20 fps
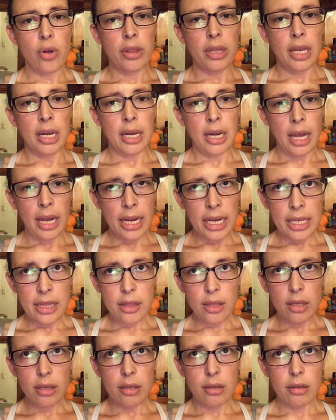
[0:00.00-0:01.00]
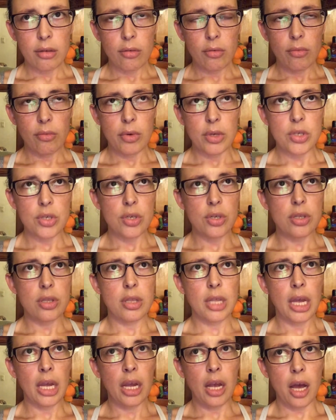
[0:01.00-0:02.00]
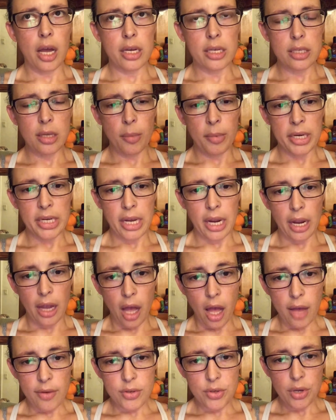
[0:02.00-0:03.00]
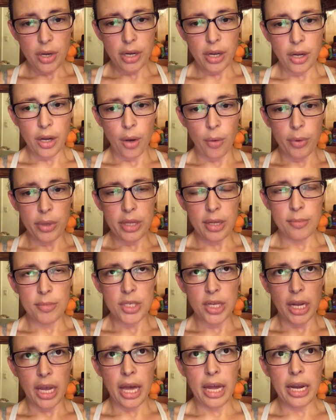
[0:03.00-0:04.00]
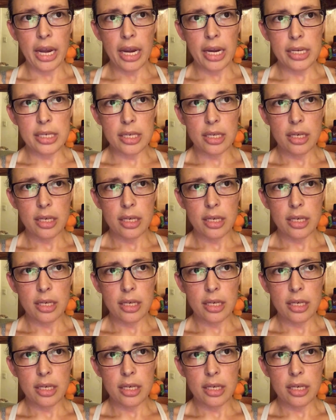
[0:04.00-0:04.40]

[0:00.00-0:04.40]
on the 9th, which thank God is on my day off, so I can go with him to get it.